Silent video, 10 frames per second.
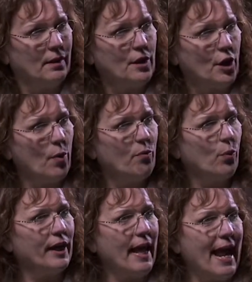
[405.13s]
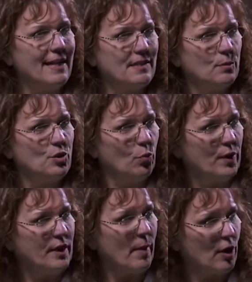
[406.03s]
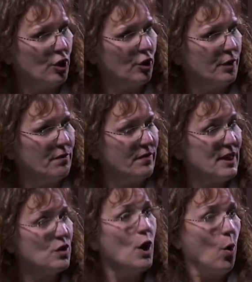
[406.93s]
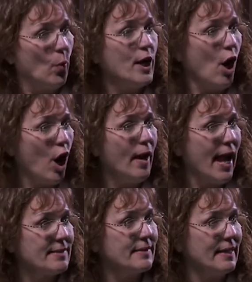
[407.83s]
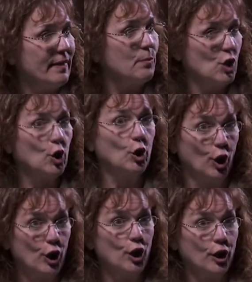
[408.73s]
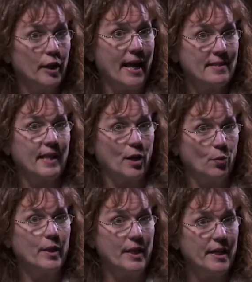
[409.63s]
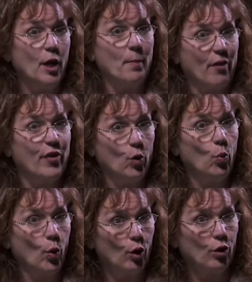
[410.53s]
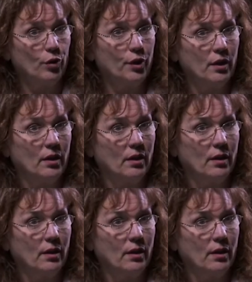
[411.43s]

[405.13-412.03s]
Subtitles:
You know, if we're going to ask them to read about current events, we are asking them to learn as they read about their world.